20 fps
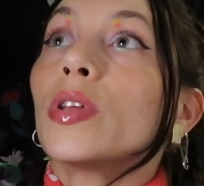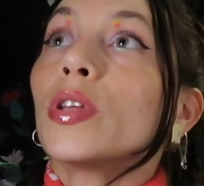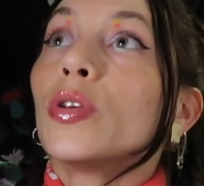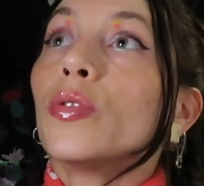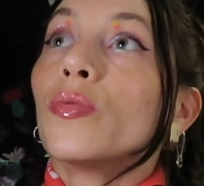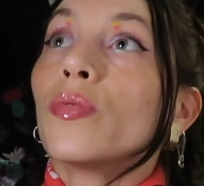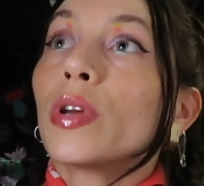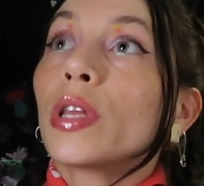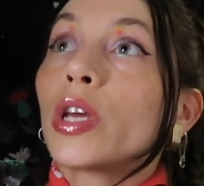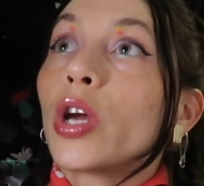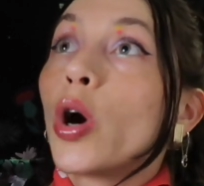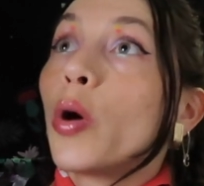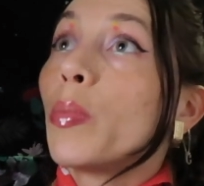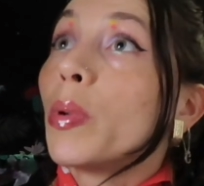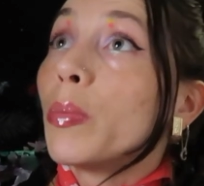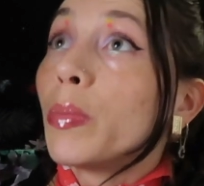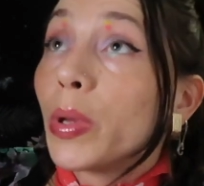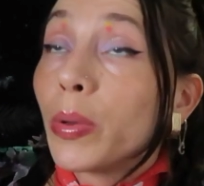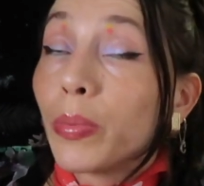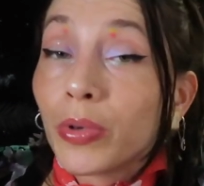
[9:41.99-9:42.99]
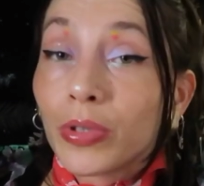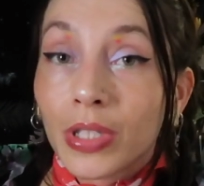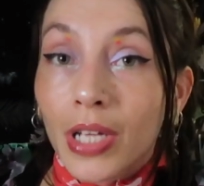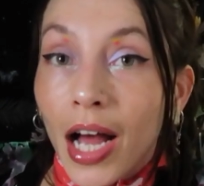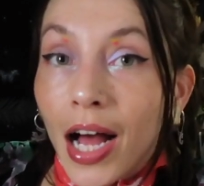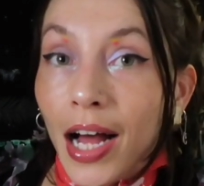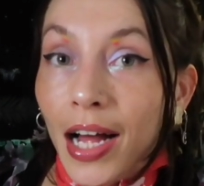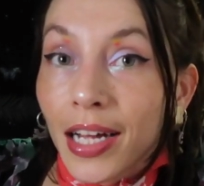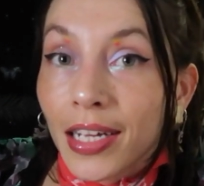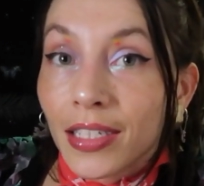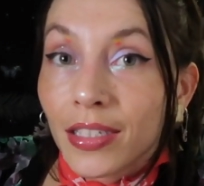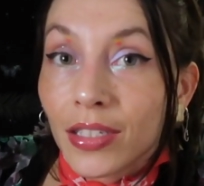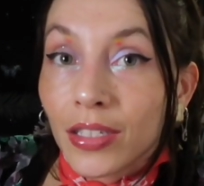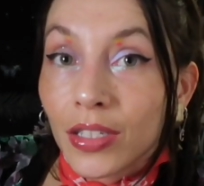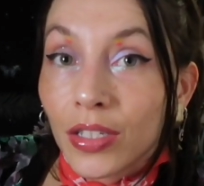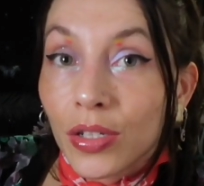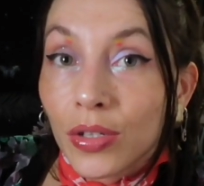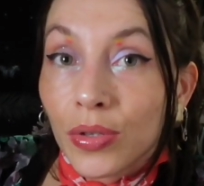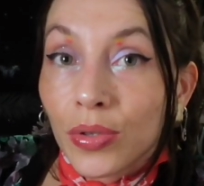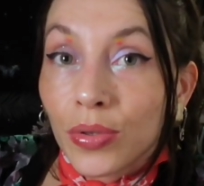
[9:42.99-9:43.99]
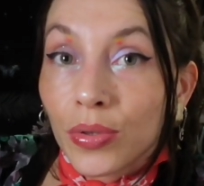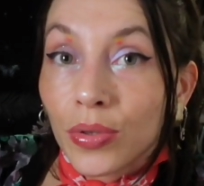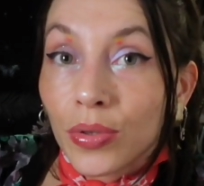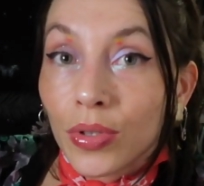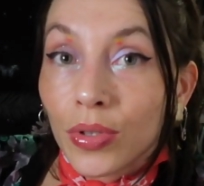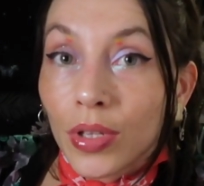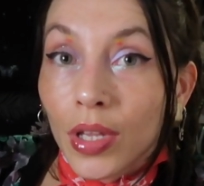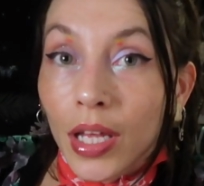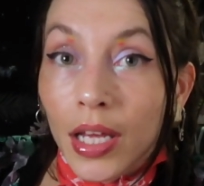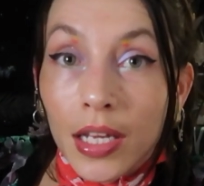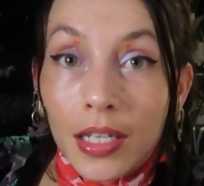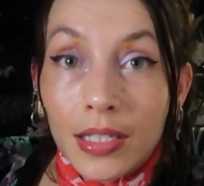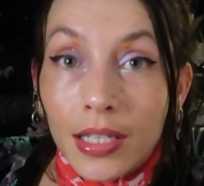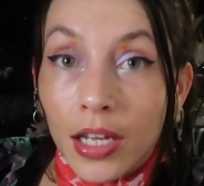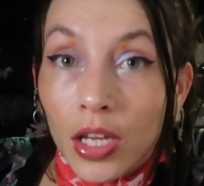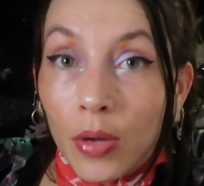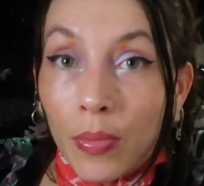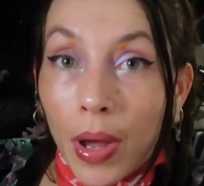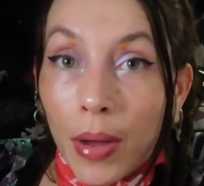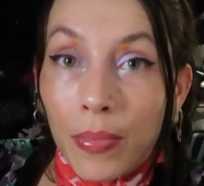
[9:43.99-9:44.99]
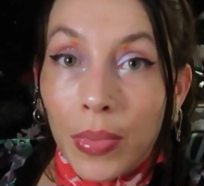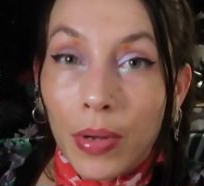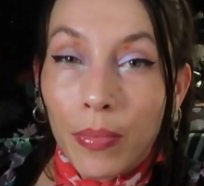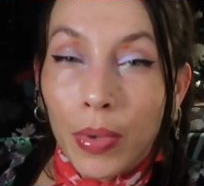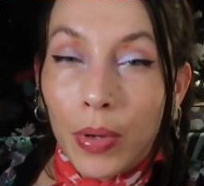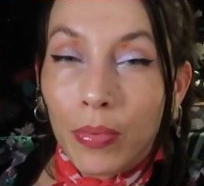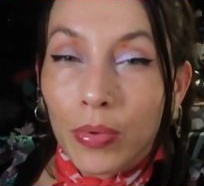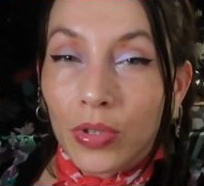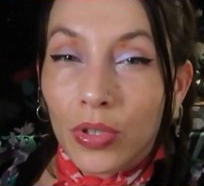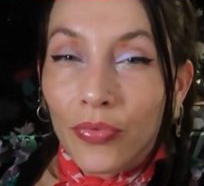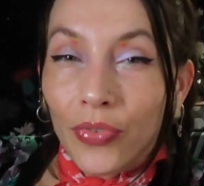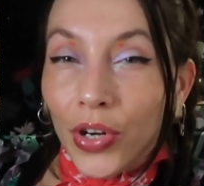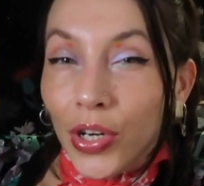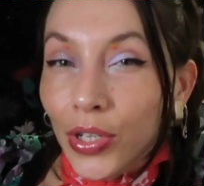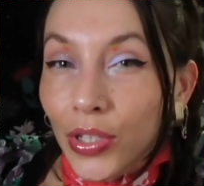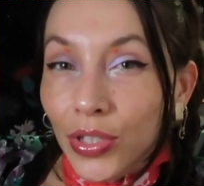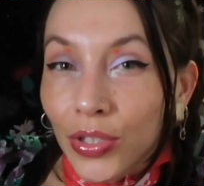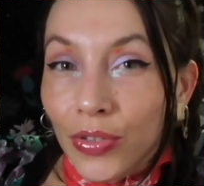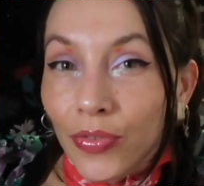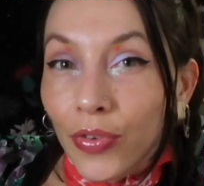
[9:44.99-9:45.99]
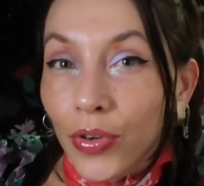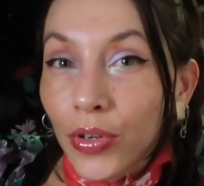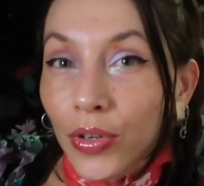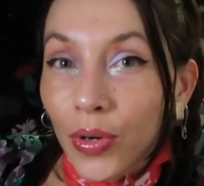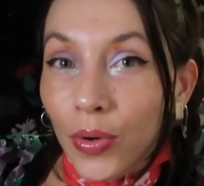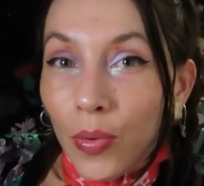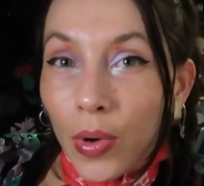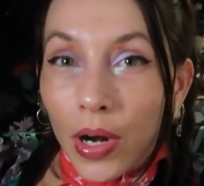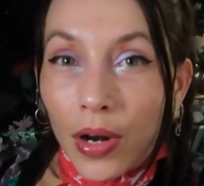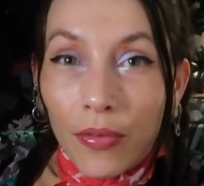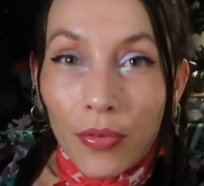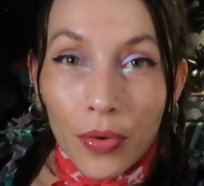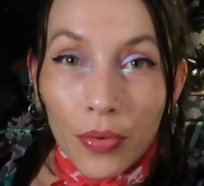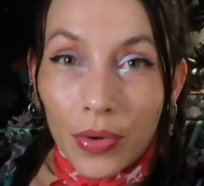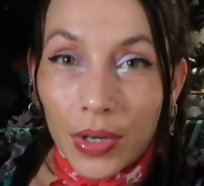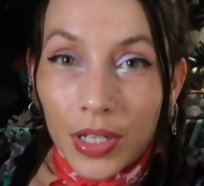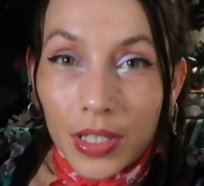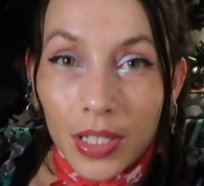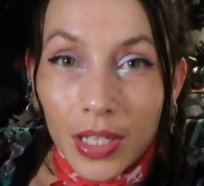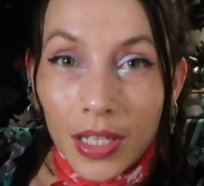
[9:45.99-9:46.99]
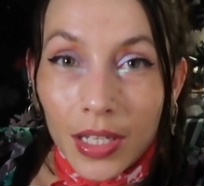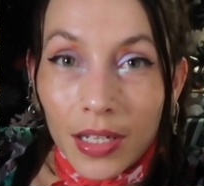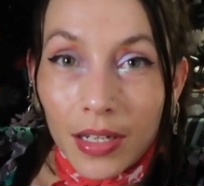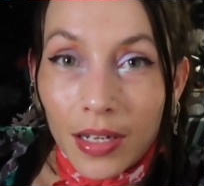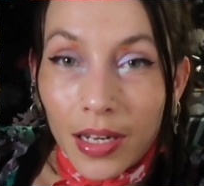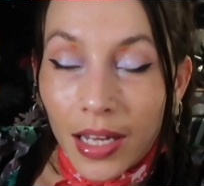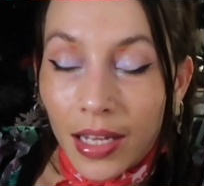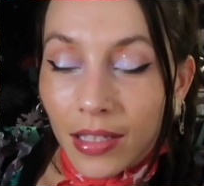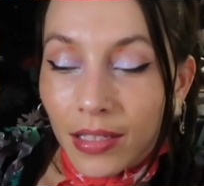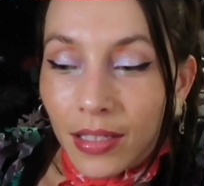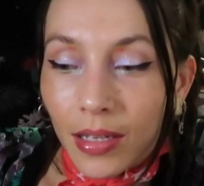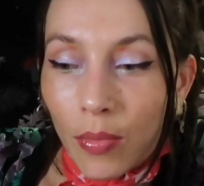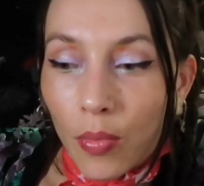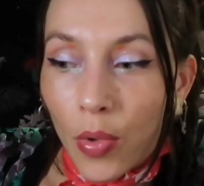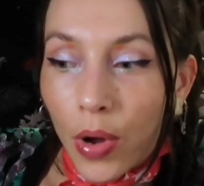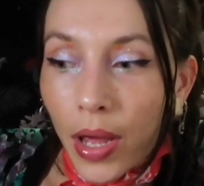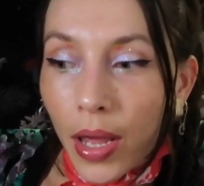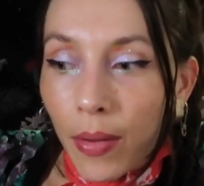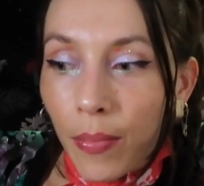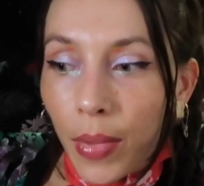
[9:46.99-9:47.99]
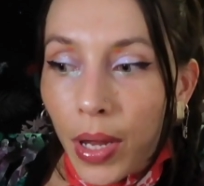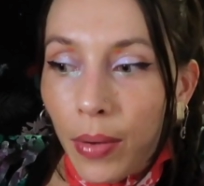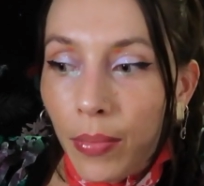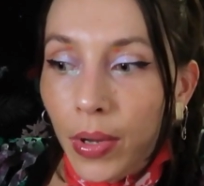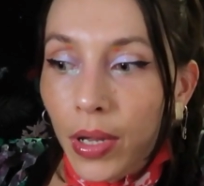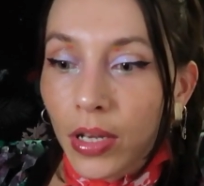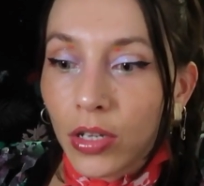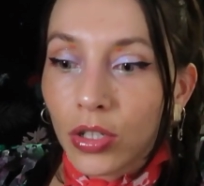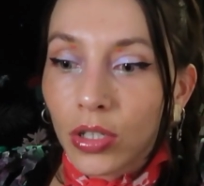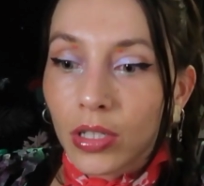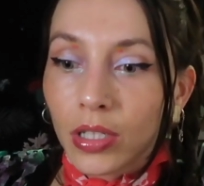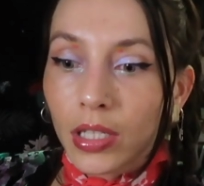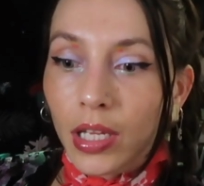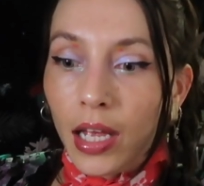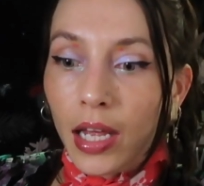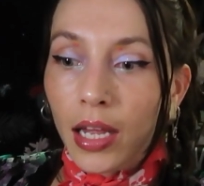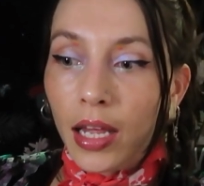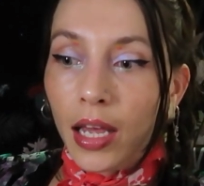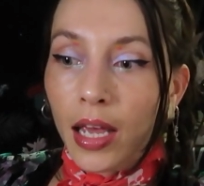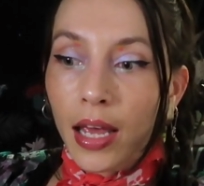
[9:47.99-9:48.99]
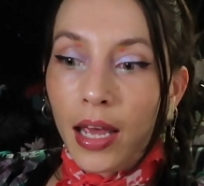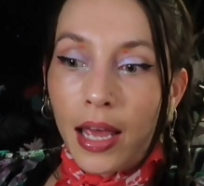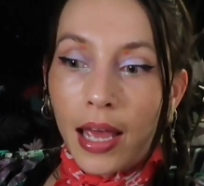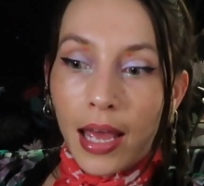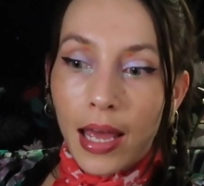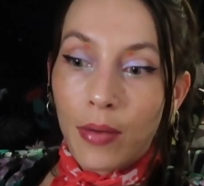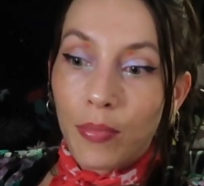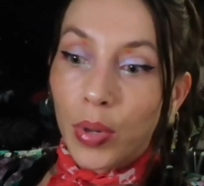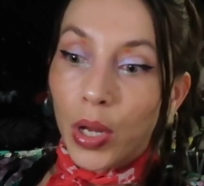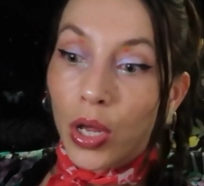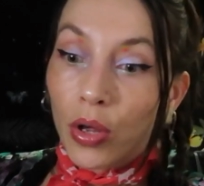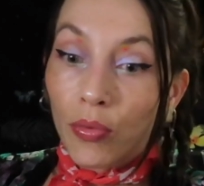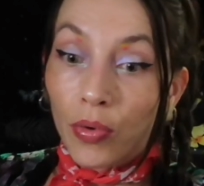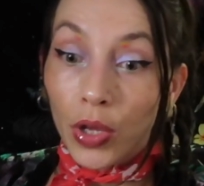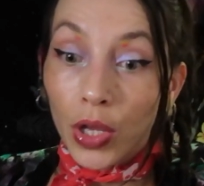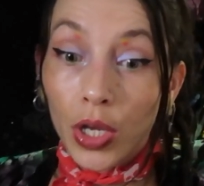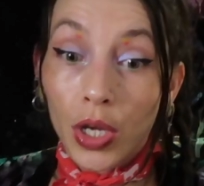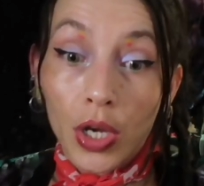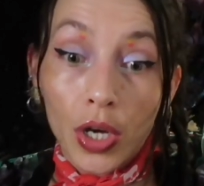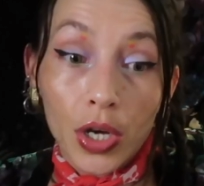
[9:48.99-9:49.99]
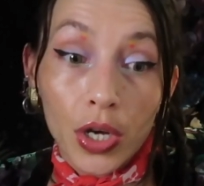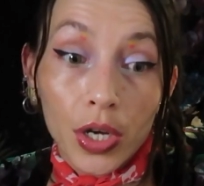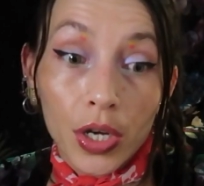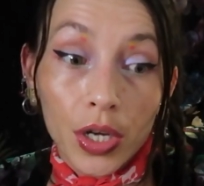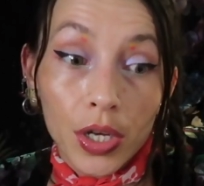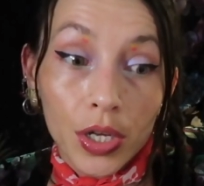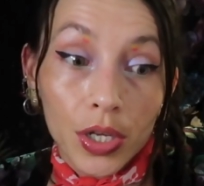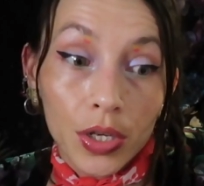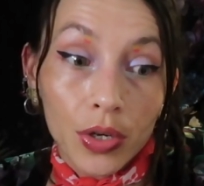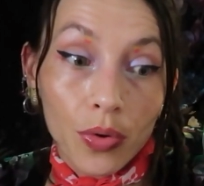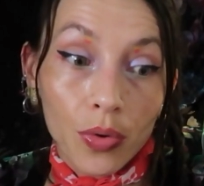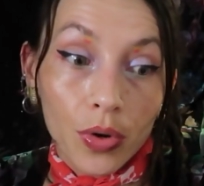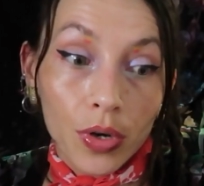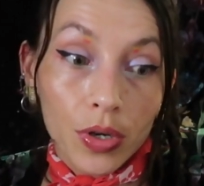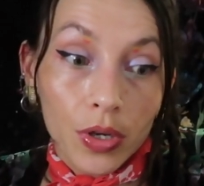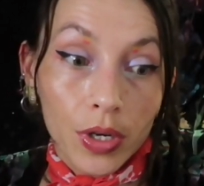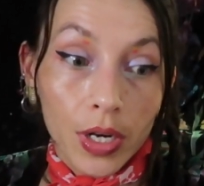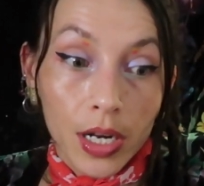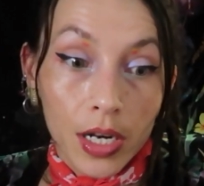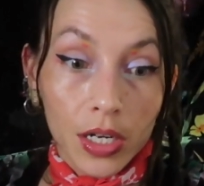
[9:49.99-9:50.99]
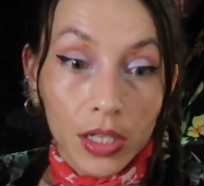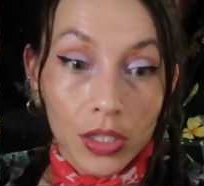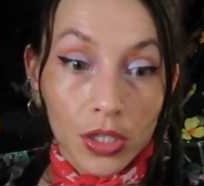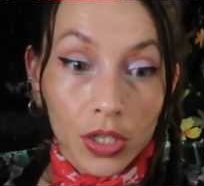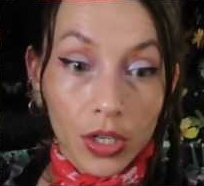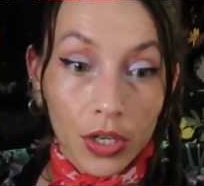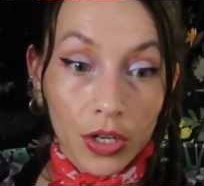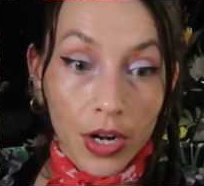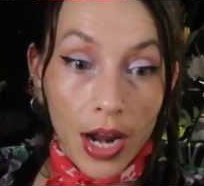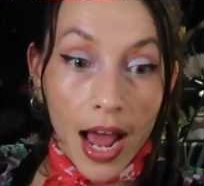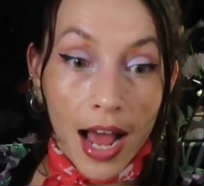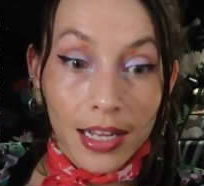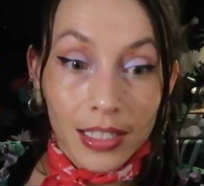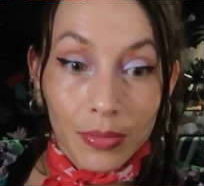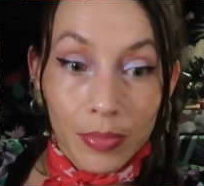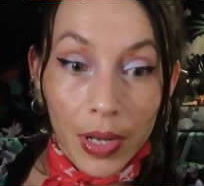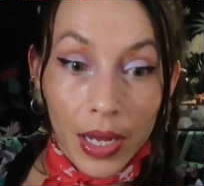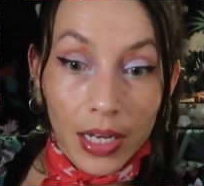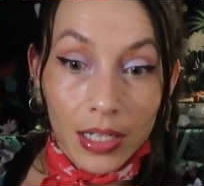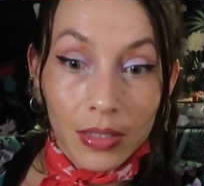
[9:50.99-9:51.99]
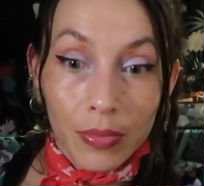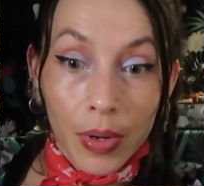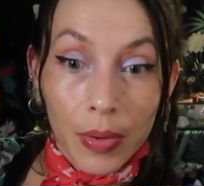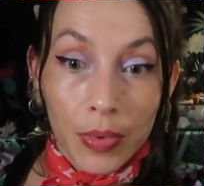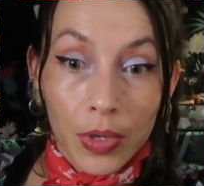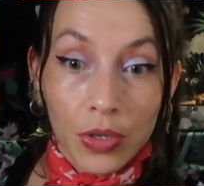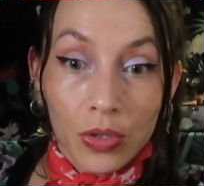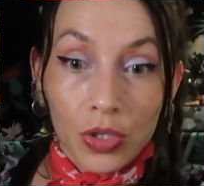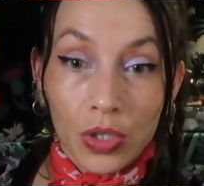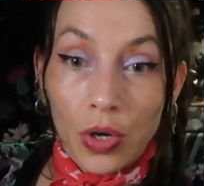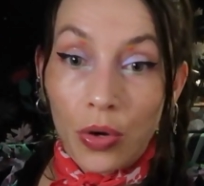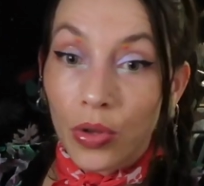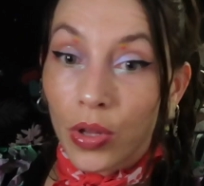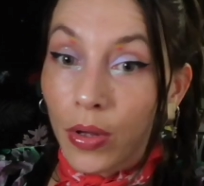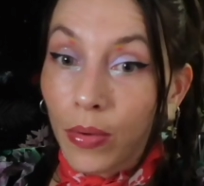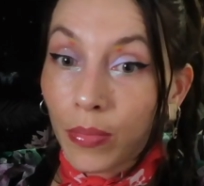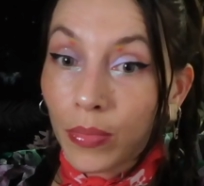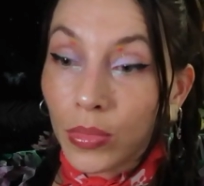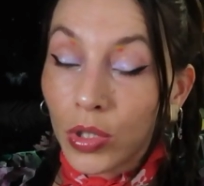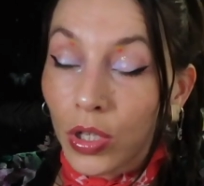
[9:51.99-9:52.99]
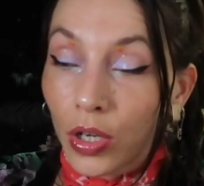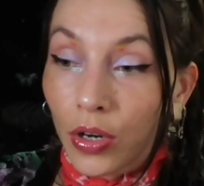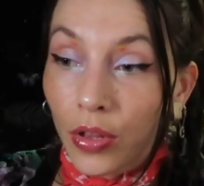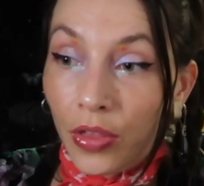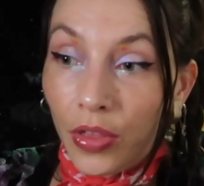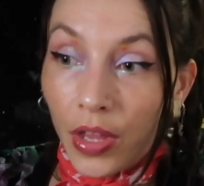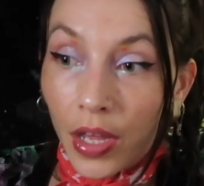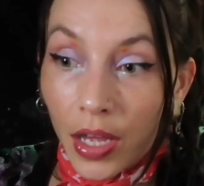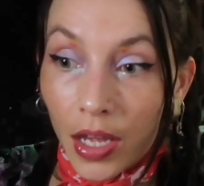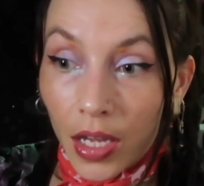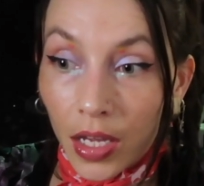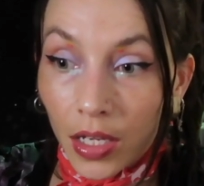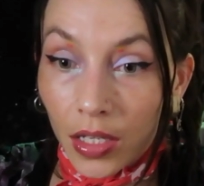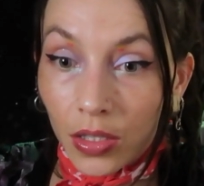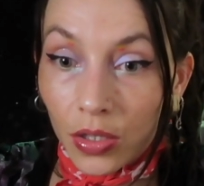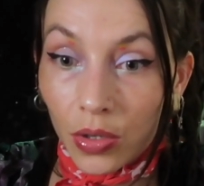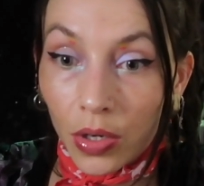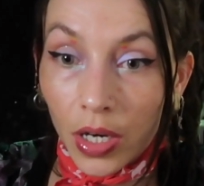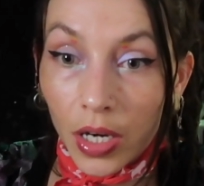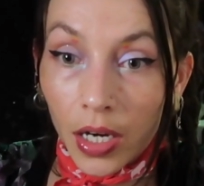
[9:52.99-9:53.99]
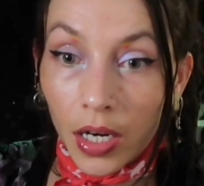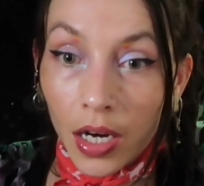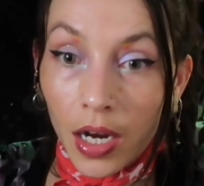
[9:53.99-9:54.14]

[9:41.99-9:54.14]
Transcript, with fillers: you really open people's eyes to things. Like, you might be people's first for whatever reason in some way, maybe just, like, in being really good or in a certain aspect. Maybe you show them certain things, or